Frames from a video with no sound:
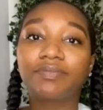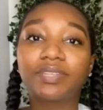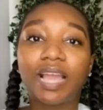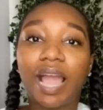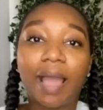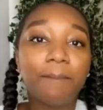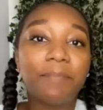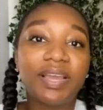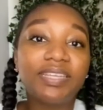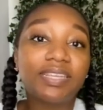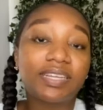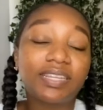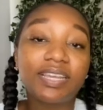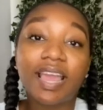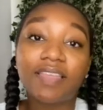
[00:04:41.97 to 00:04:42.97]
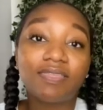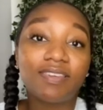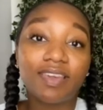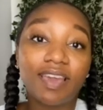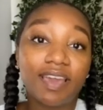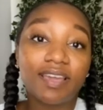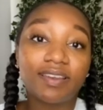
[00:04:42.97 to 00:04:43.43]
I'm basically at
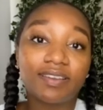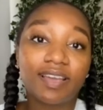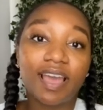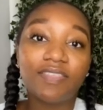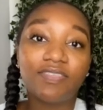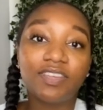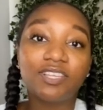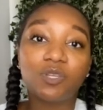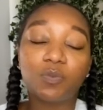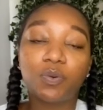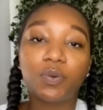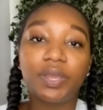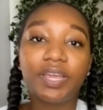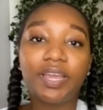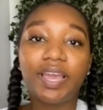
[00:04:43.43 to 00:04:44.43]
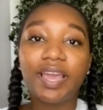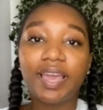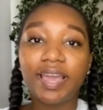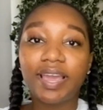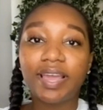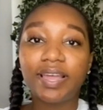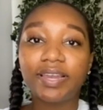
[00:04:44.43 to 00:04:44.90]
the end at this point,
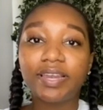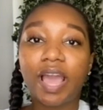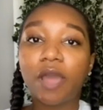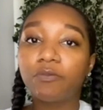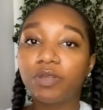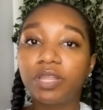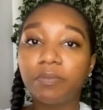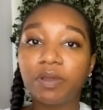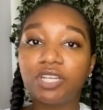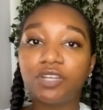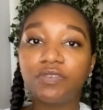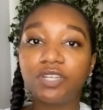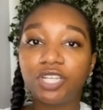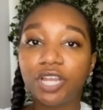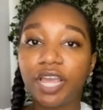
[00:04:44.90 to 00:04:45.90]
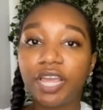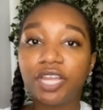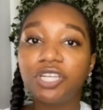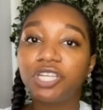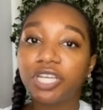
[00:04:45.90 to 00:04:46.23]
and not really much of a change.